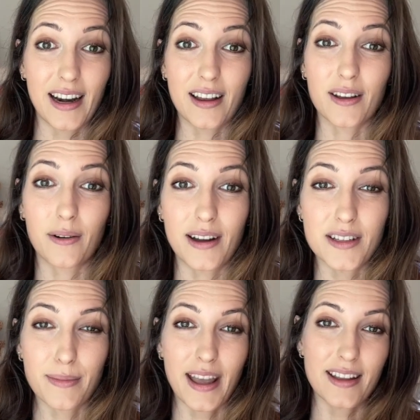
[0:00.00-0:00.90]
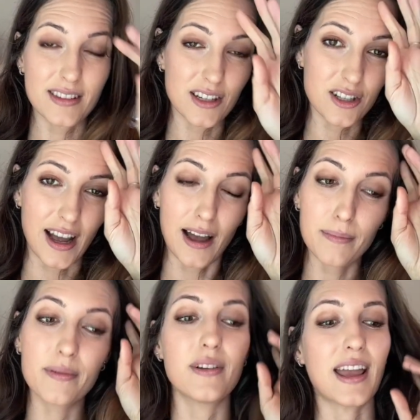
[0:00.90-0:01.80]
and go onto my Etsy
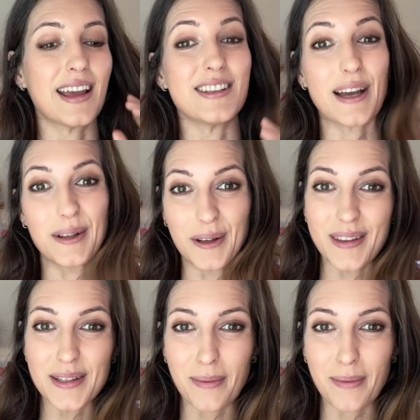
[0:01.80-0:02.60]
shop and download this